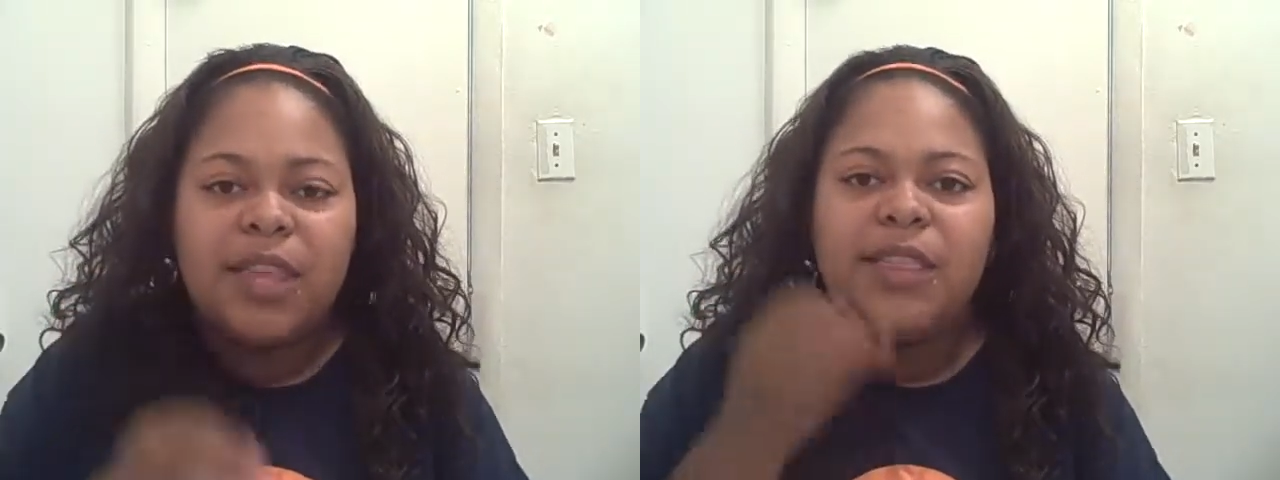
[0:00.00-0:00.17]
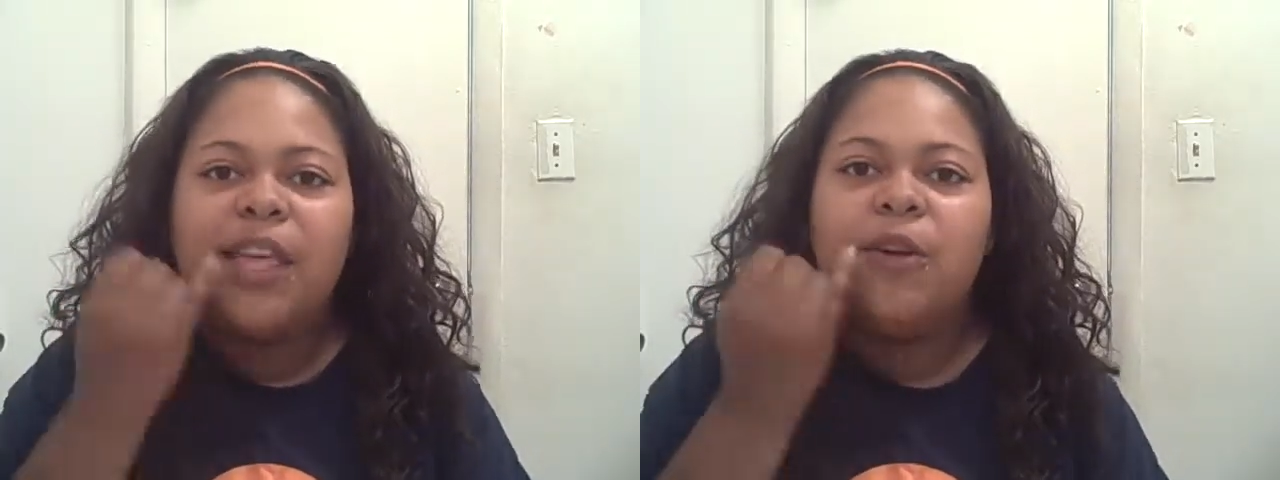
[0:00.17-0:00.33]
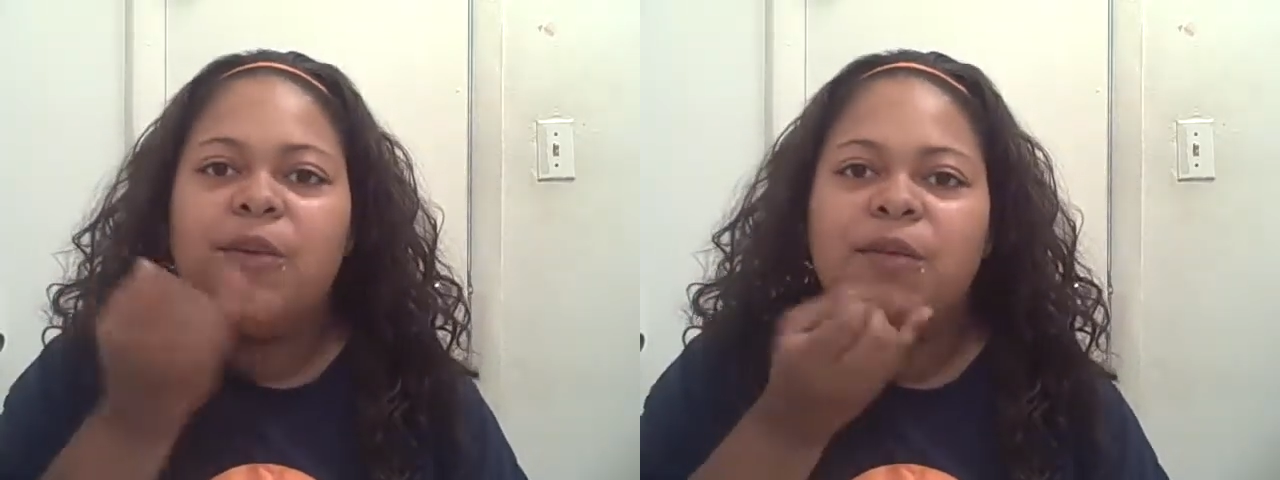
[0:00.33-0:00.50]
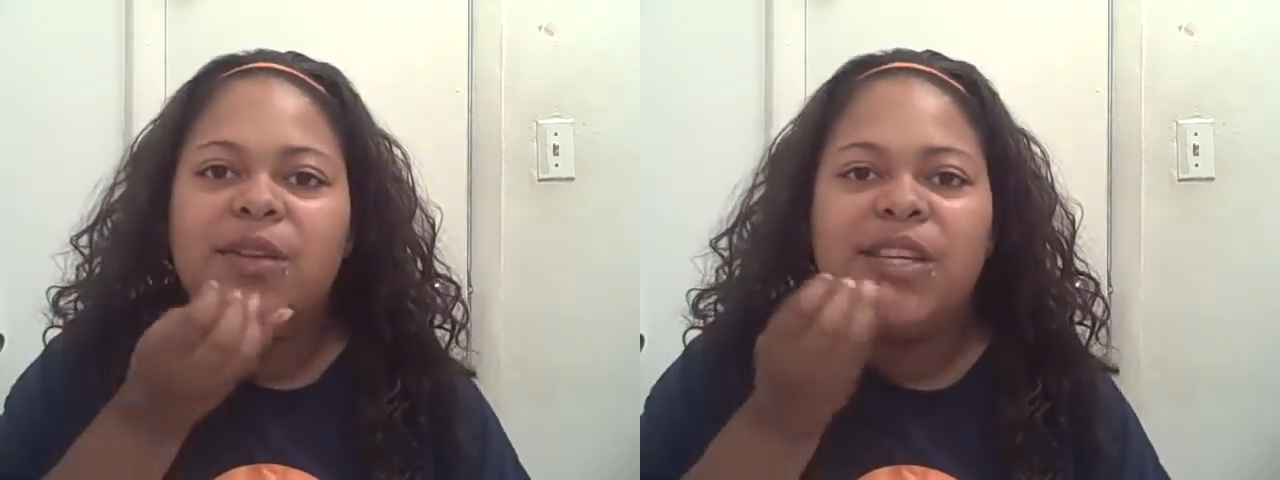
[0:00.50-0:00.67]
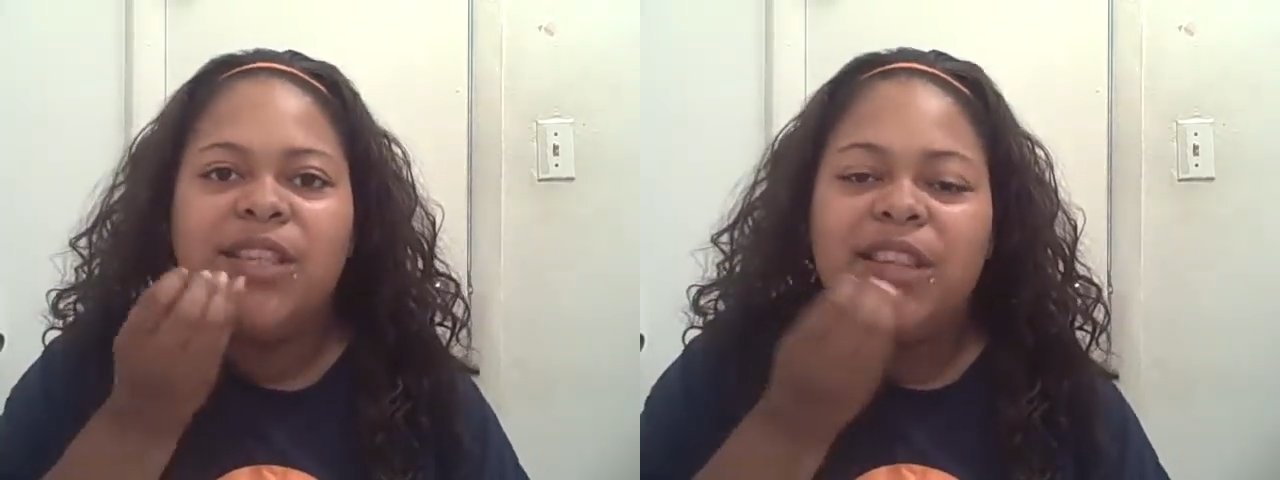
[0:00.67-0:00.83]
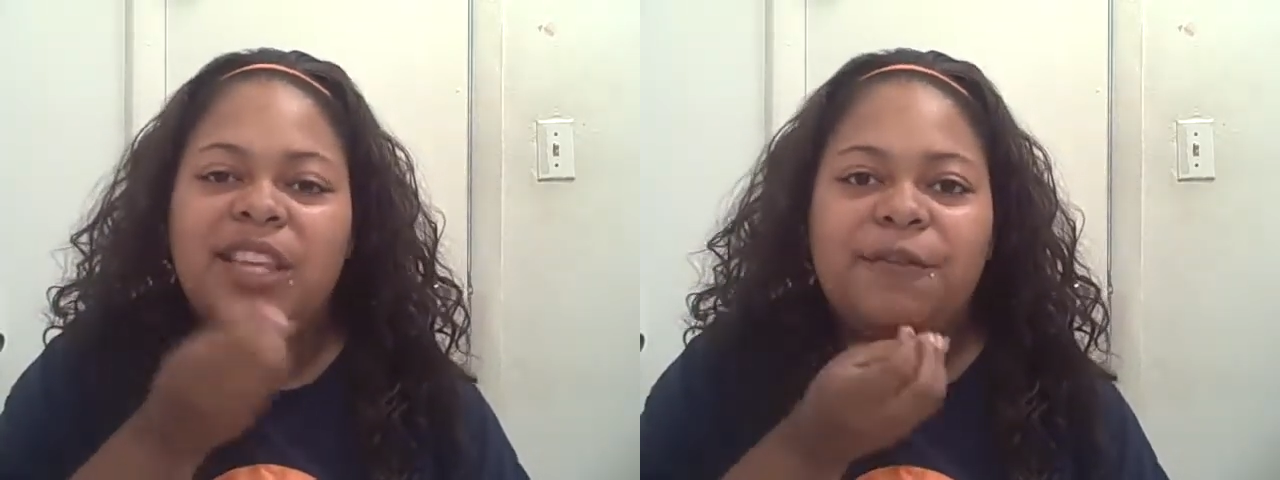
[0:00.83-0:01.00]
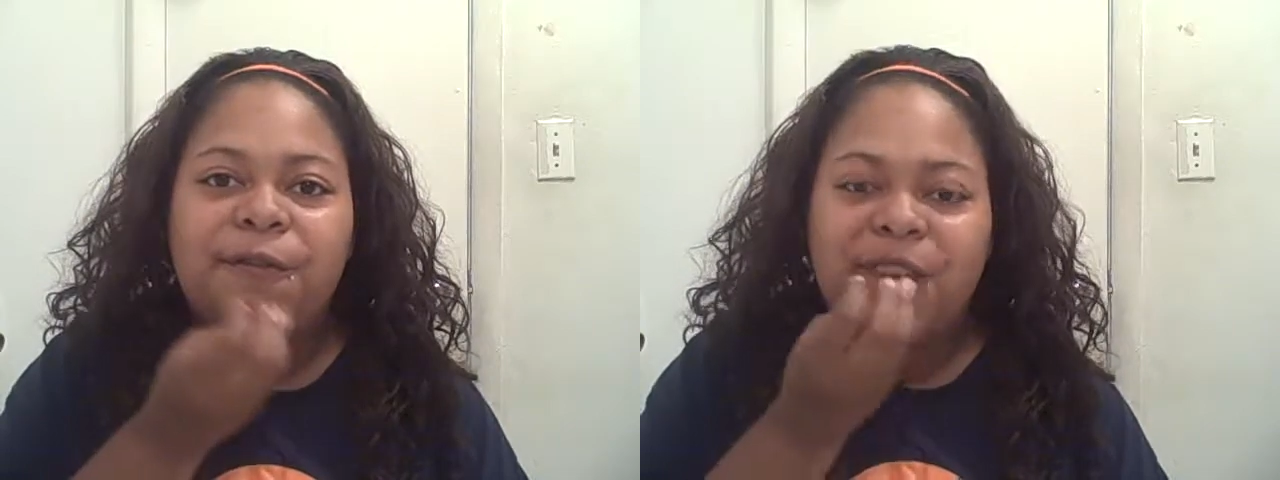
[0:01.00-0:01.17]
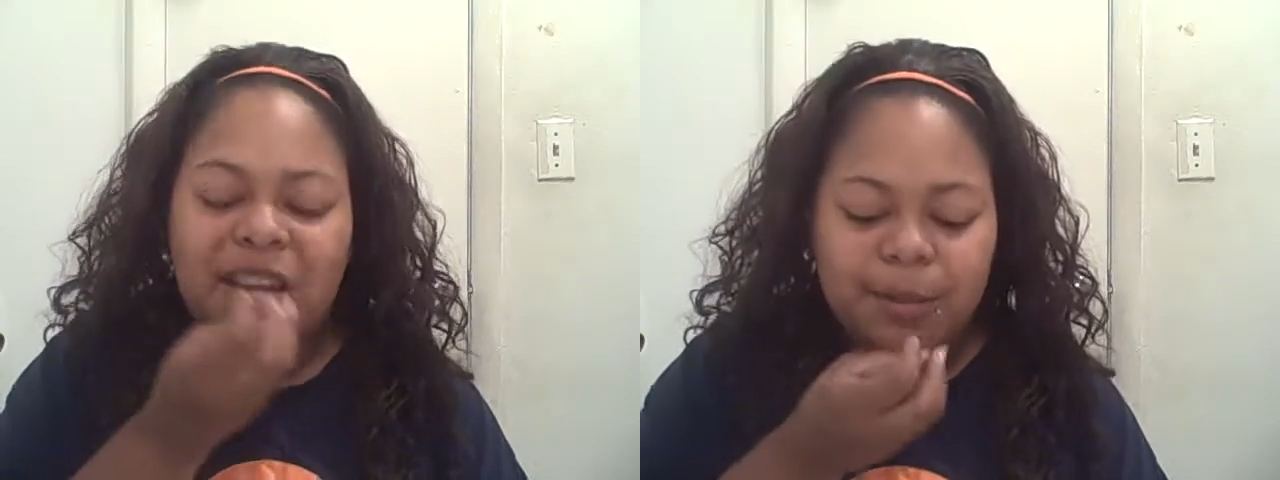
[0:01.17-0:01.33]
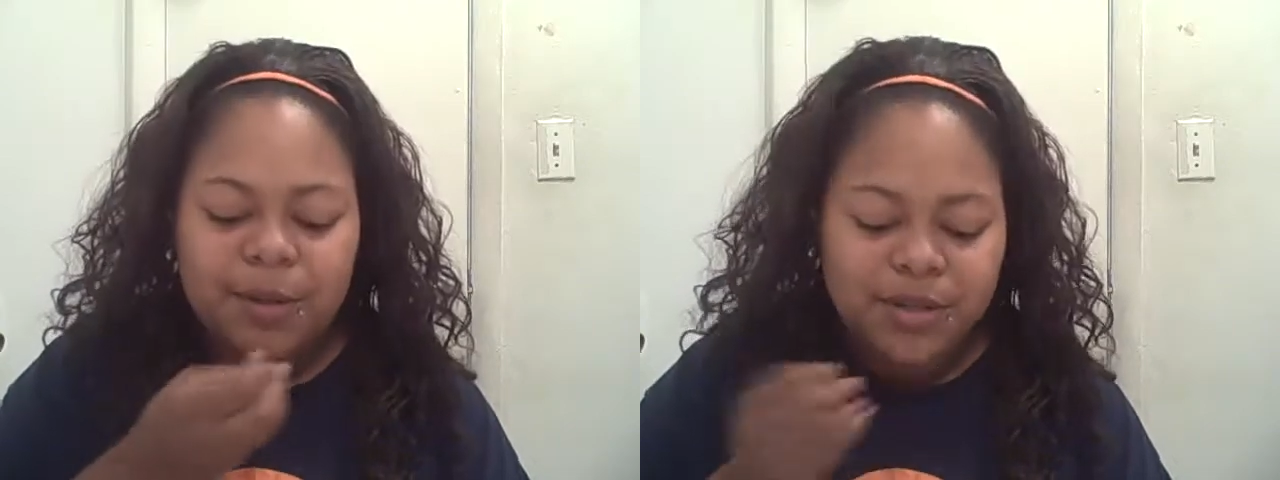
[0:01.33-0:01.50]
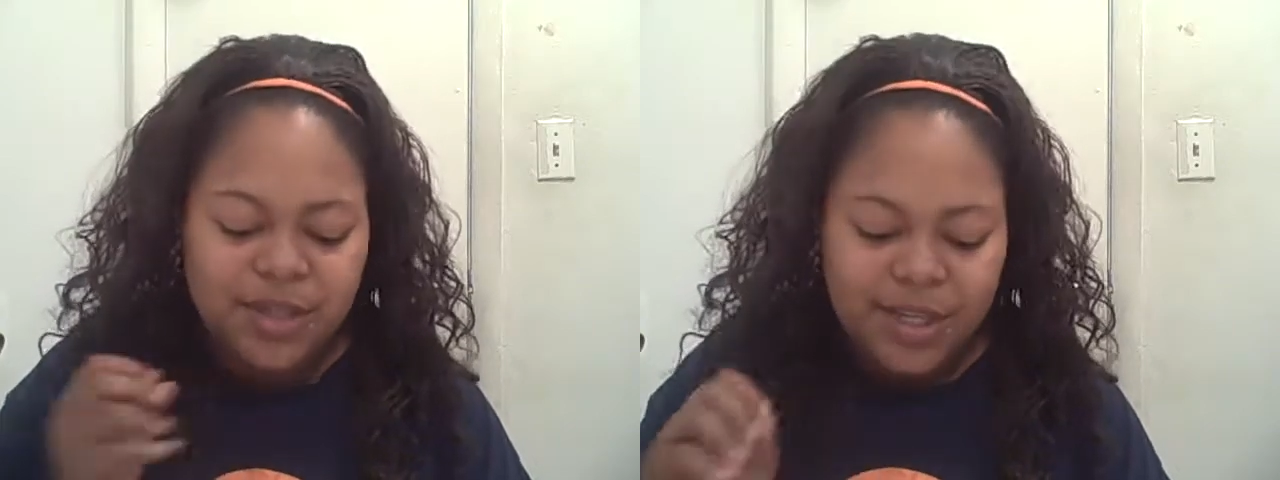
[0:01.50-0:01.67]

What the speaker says: and they don't leave fibers